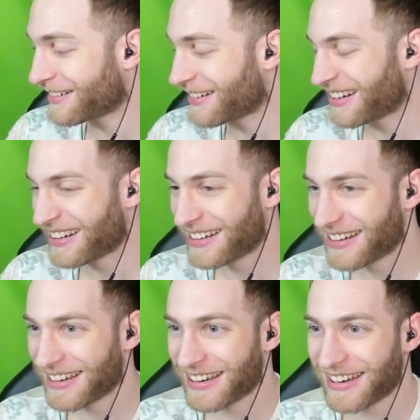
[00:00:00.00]
Now
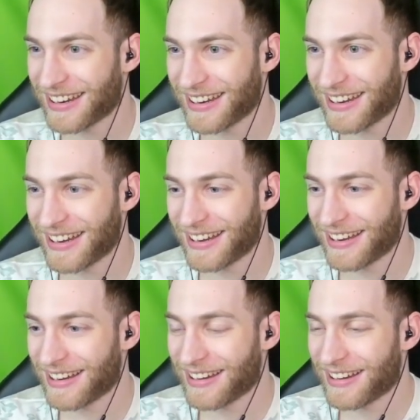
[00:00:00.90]
what would a
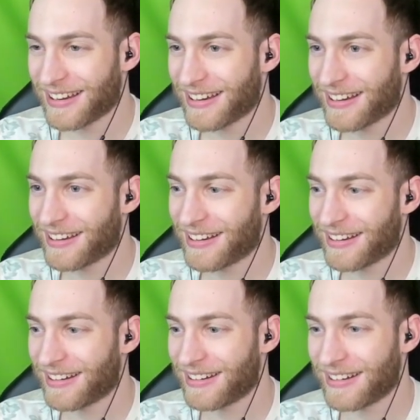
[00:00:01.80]
Limu need a
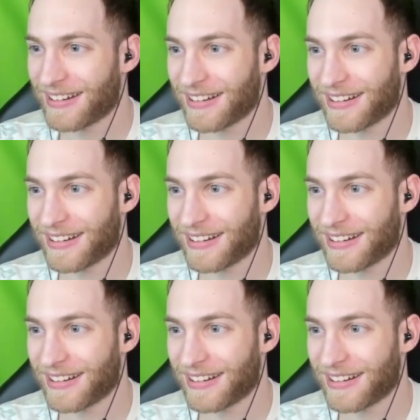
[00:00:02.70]
shirt for?